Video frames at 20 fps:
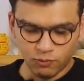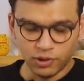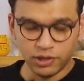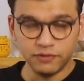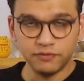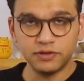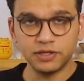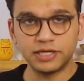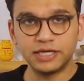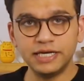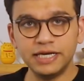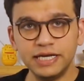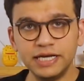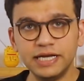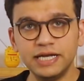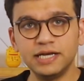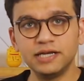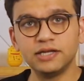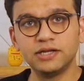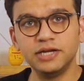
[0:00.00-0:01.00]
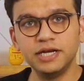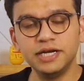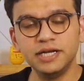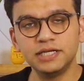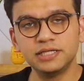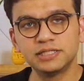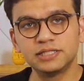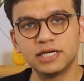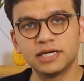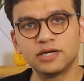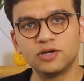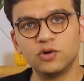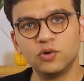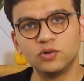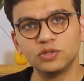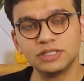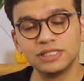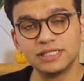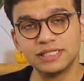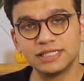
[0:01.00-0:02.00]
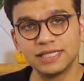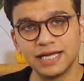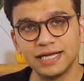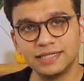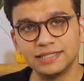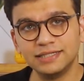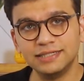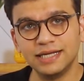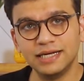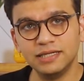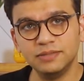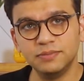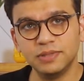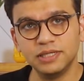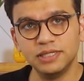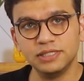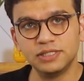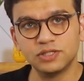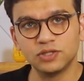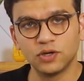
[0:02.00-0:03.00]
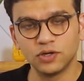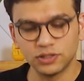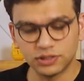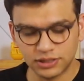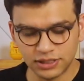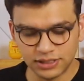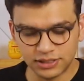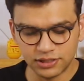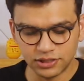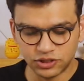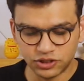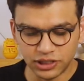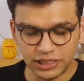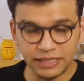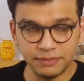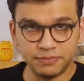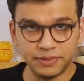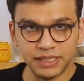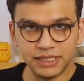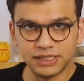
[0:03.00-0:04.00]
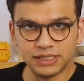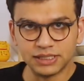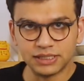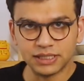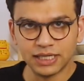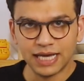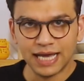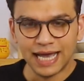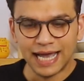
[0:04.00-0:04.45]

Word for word: One of the key ingredients that goes inside the Delhi Belly sauce is the chili paste.